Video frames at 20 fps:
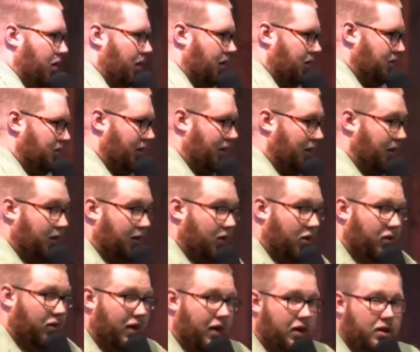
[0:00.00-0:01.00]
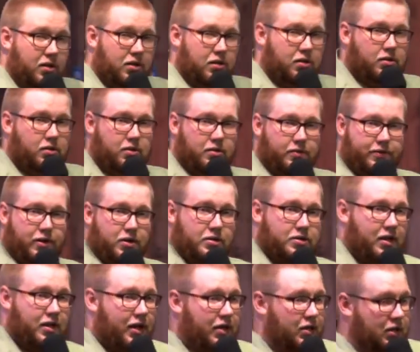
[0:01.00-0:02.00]
And I was like, okay,
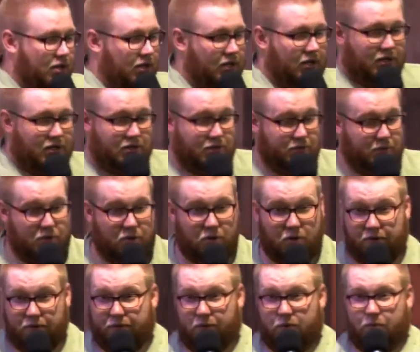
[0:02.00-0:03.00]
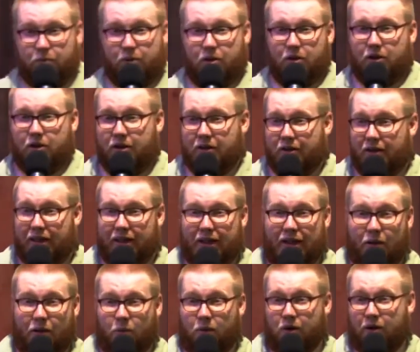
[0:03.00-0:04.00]
first night, get this beautiful pond. Like,
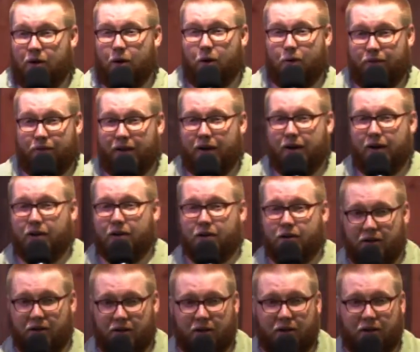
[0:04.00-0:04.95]
I want to go there